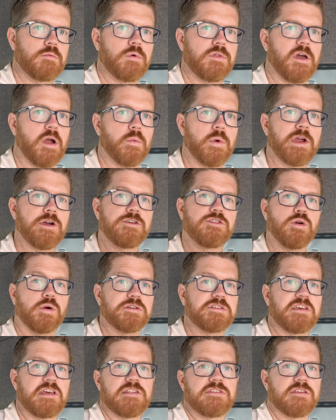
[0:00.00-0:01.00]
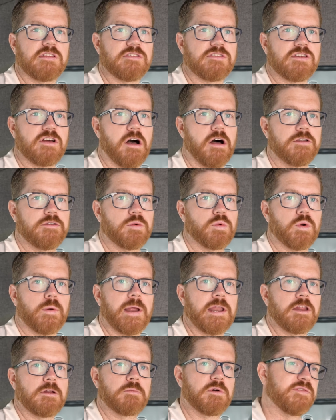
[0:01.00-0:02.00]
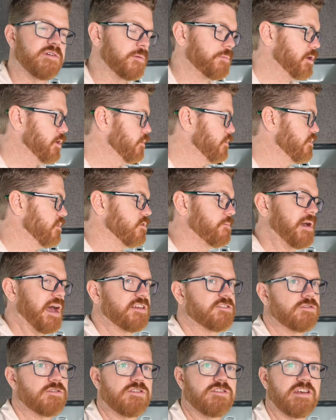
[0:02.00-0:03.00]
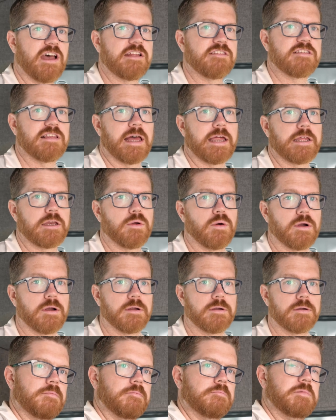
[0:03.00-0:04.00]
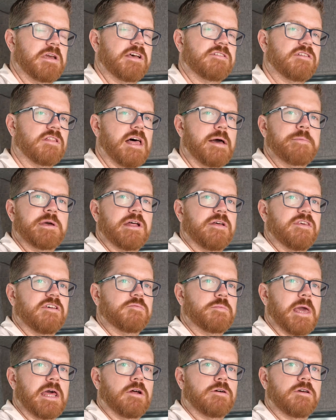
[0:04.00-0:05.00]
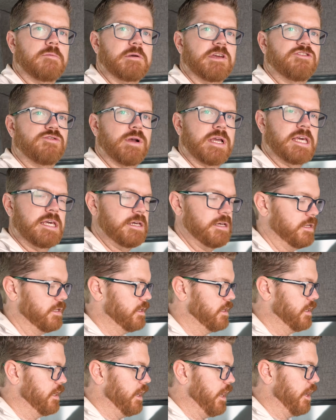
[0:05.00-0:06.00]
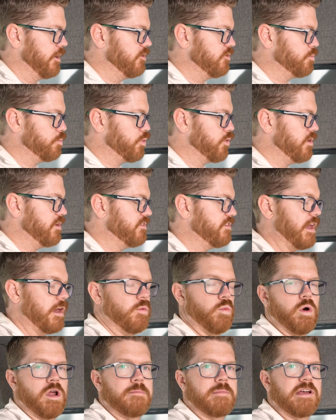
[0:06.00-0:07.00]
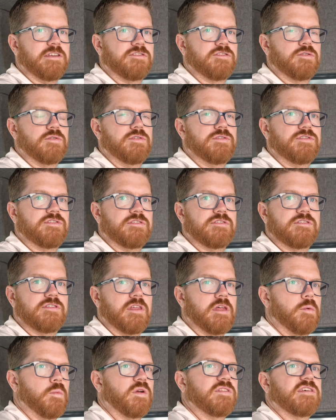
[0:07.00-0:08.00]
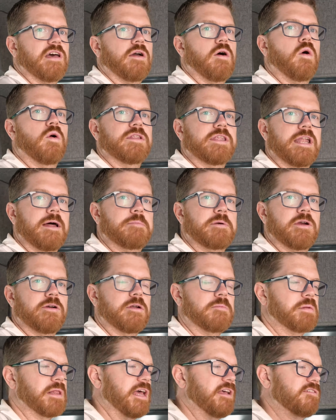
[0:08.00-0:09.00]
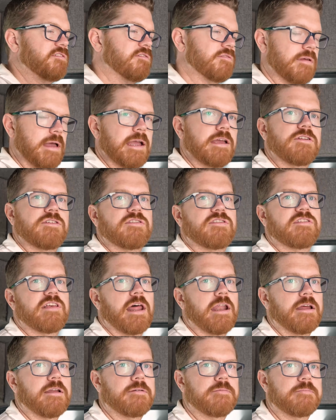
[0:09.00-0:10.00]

With our rear door skins installed, we're ready to move up here to the passenger side sliding door. Because alignment of this panel can be tricky, I just preset one of my screws so that once I hold it up here in place, I can just set it.